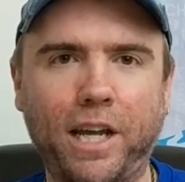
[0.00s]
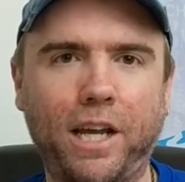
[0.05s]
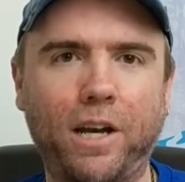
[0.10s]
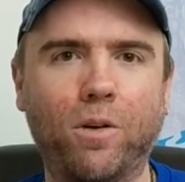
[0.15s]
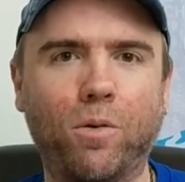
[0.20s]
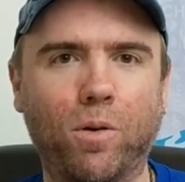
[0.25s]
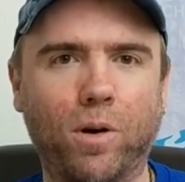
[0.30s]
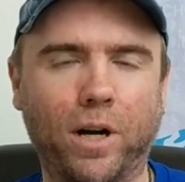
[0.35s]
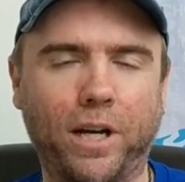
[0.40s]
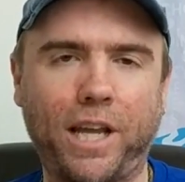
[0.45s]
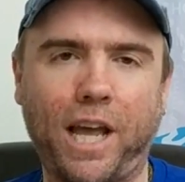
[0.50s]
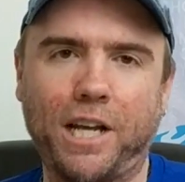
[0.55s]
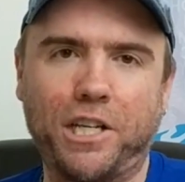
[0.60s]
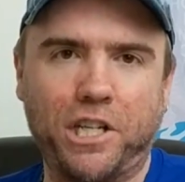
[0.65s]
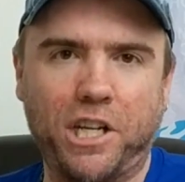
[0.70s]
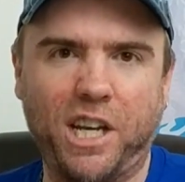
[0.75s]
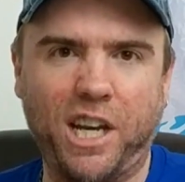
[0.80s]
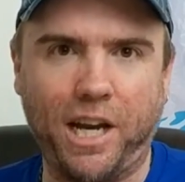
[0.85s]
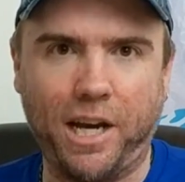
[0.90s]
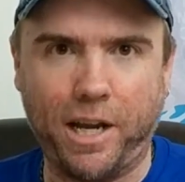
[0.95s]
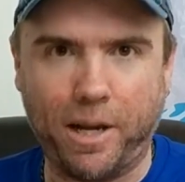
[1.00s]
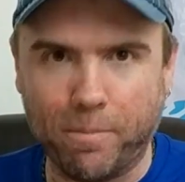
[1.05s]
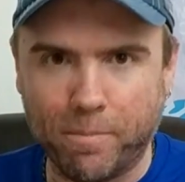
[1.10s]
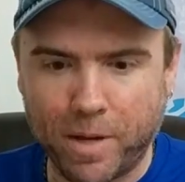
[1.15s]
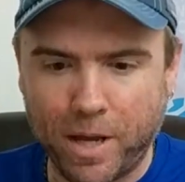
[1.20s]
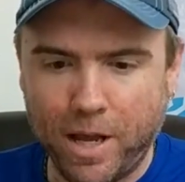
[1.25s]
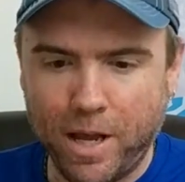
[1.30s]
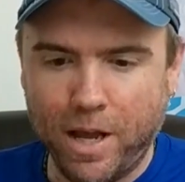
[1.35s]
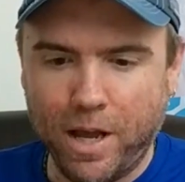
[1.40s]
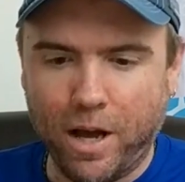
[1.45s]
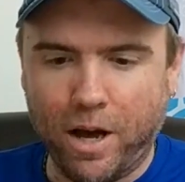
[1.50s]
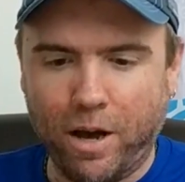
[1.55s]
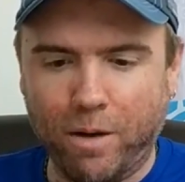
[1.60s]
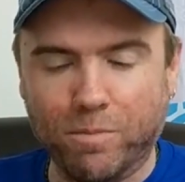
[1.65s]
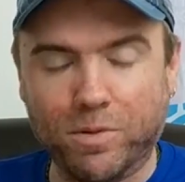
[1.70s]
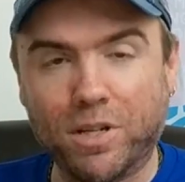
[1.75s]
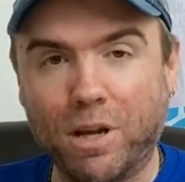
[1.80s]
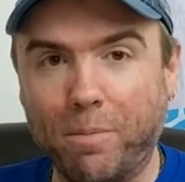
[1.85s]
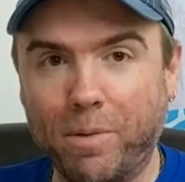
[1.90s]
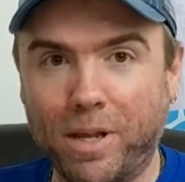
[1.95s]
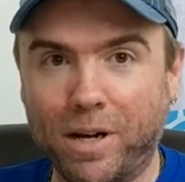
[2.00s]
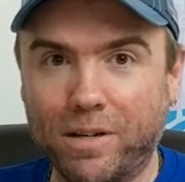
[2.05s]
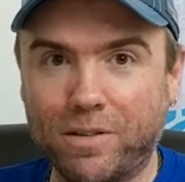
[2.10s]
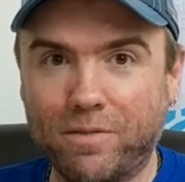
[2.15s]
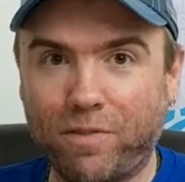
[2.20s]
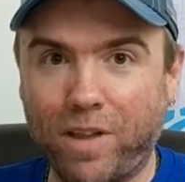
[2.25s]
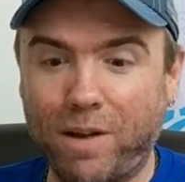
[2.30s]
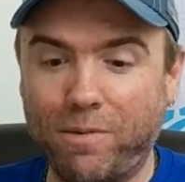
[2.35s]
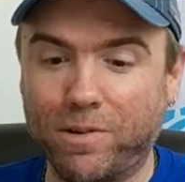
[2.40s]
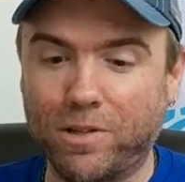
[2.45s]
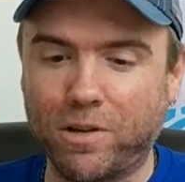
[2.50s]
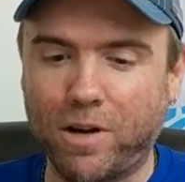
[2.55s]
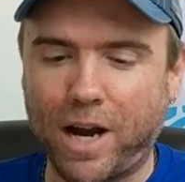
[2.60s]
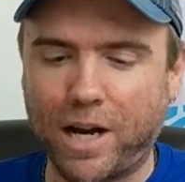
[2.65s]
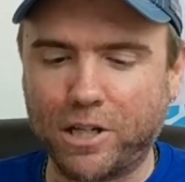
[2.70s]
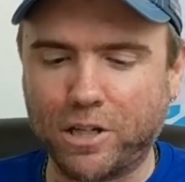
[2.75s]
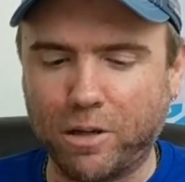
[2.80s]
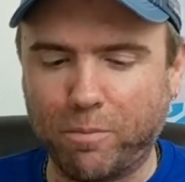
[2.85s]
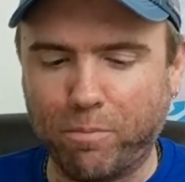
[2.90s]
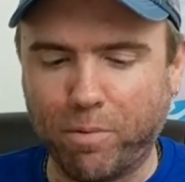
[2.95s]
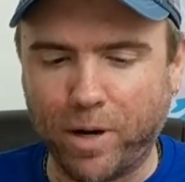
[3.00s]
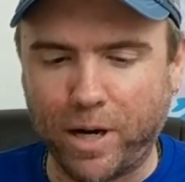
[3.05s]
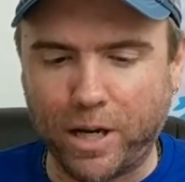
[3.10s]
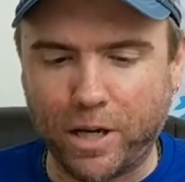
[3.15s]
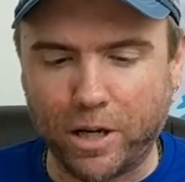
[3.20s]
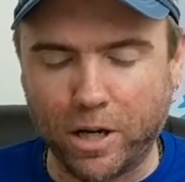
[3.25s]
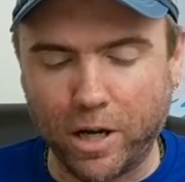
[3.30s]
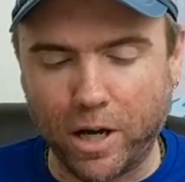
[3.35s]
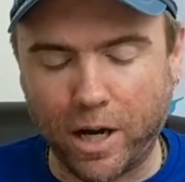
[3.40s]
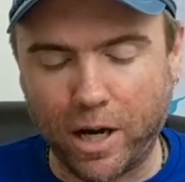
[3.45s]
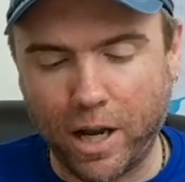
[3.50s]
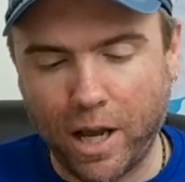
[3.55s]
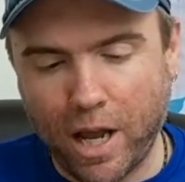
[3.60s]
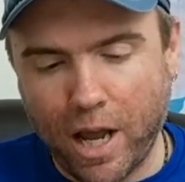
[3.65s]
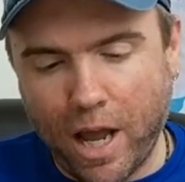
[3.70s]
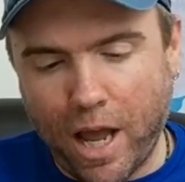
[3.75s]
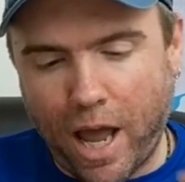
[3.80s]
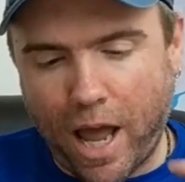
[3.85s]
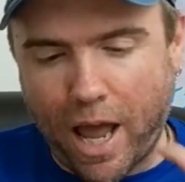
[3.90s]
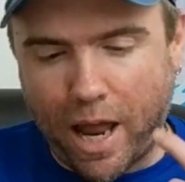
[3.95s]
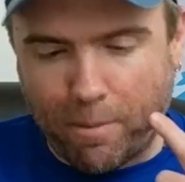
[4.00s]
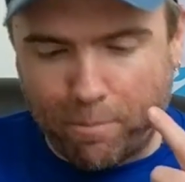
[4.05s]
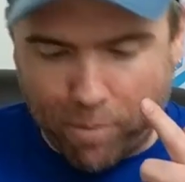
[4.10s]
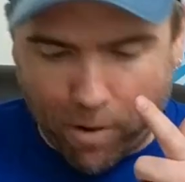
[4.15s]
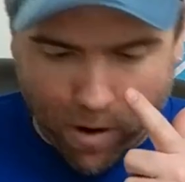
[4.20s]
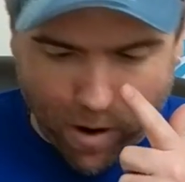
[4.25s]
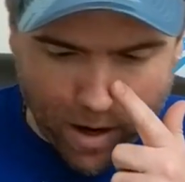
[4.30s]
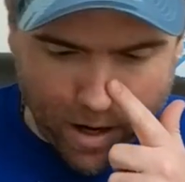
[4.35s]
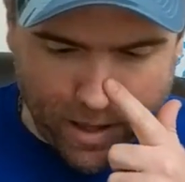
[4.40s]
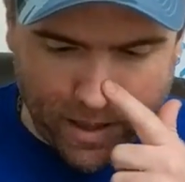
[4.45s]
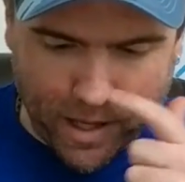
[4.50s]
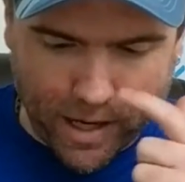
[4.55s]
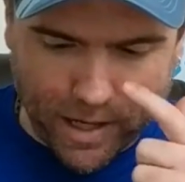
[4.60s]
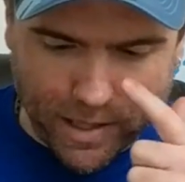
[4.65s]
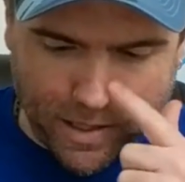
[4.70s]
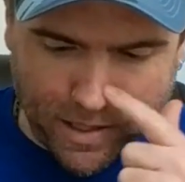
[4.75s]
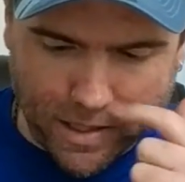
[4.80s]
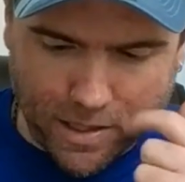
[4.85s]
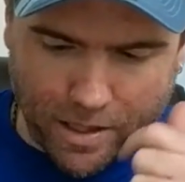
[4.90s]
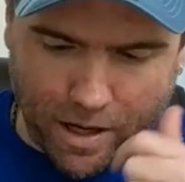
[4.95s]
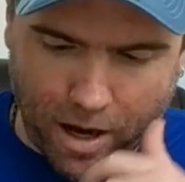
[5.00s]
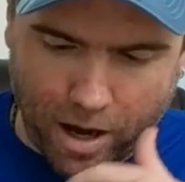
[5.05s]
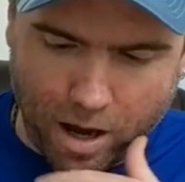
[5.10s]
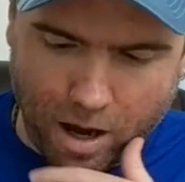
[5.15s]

it or catch it and eat it. Some of their flavors are actually pretty good. And part of this,